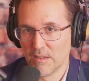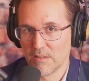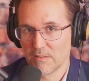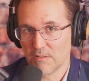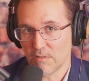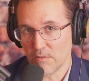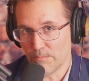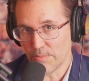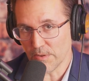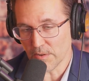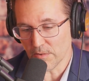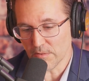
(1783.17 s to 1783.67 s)

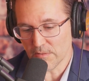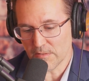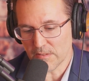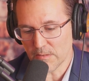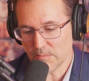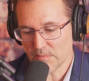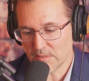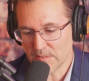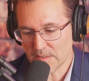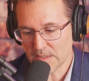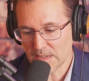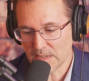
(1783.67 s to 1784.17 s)
to build
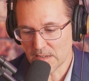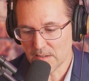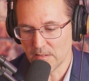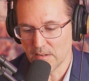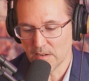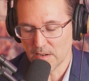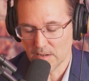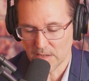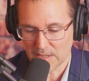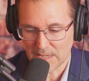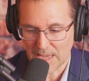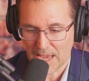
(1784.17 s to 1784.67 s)
some seed
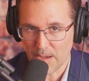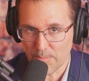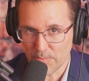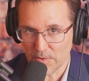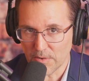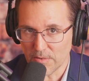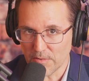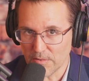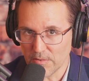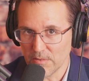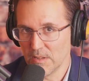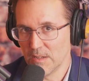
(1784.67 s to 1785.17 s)

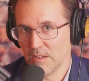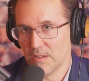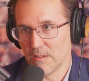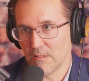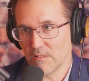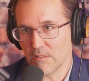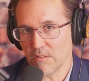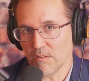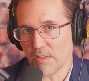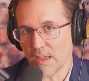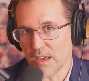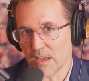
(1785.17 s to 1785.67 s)
capital
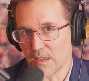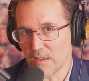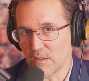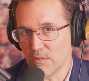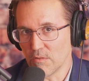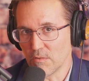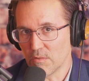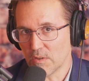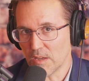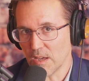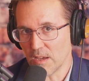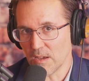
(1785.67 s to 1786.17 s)
so that
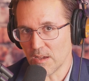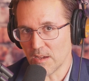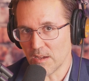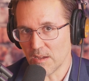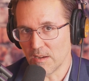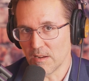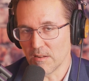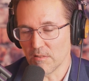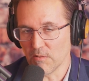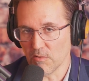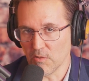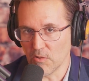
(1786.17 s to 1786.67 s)
you
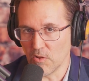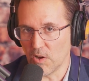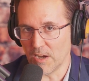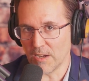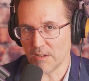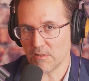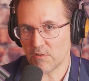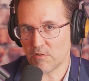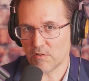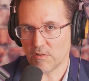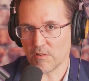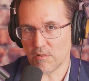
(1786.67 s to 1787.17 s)
can
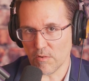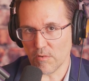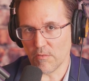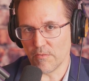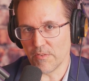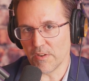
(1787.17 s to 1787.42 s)
launch your